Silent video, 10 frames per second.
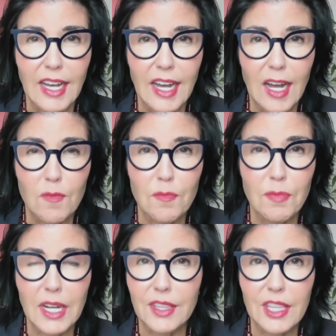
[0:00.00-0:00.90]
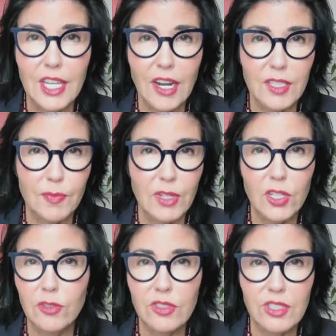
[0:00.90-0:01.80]
But there has been
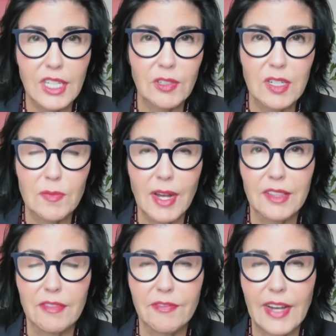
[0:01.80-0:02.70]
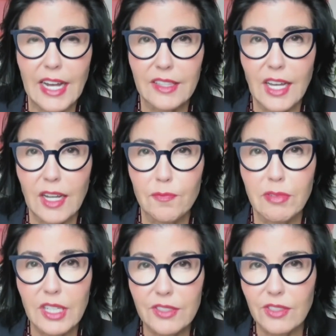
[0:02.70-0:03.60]
no secret about the fact that
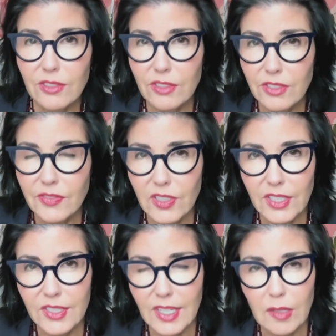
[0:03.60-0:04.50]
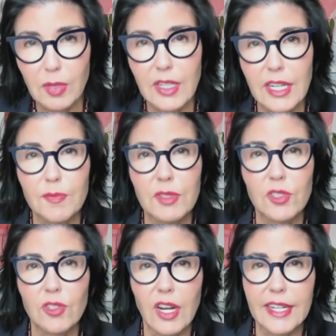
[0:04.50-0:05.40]
Brussels, for example, has been
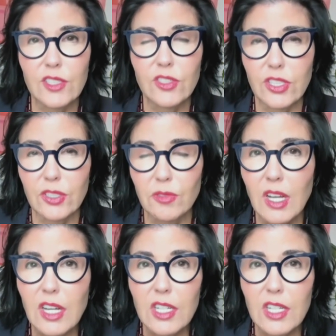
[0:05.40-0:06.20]
trying to